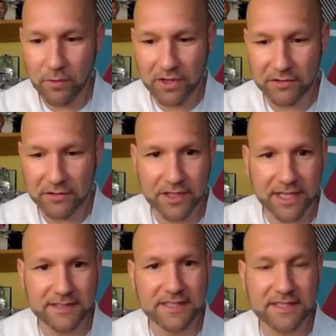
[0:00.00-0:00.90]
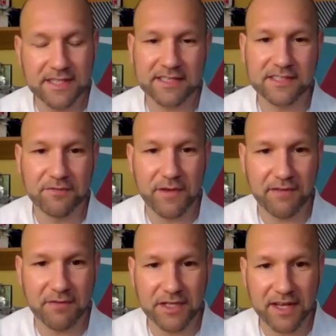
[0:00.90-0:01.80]
196 of
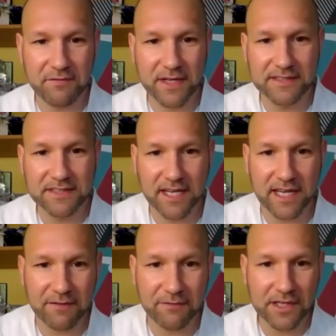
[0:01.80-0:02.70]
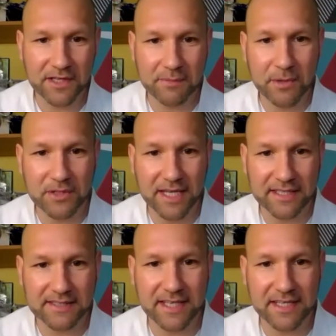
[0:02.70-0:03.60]
AviaDev Insight Africa, the
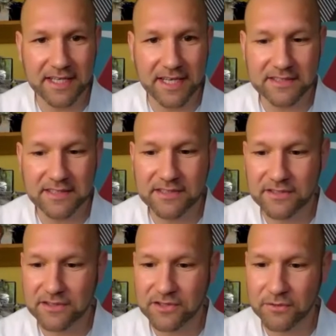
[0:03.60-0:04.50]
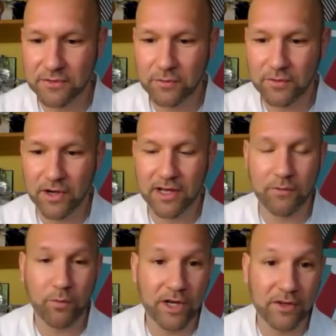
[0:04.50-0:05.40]
podcast dedicated to
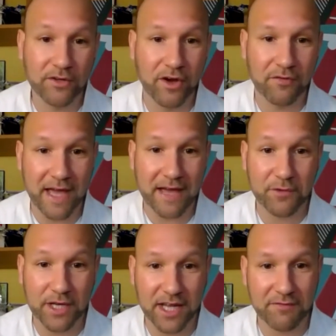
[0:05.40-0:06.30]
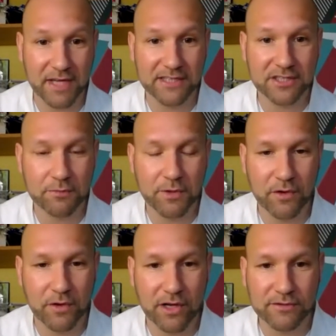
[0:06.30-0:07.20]
the world of African aviation with
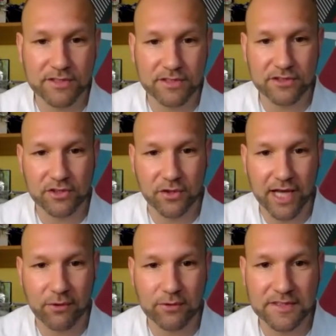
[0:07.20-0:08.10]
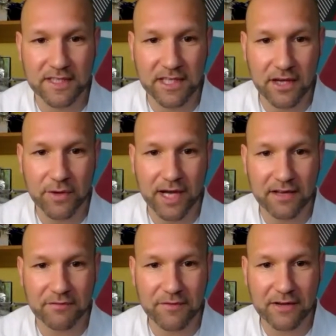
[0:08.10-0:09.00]
your host, John Howell, CEO
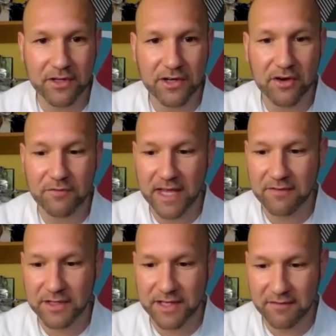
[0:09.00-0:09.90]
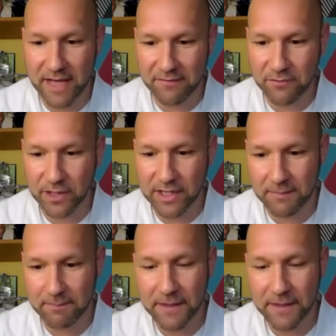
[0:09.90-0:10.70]
and founder of AviaDev Africa.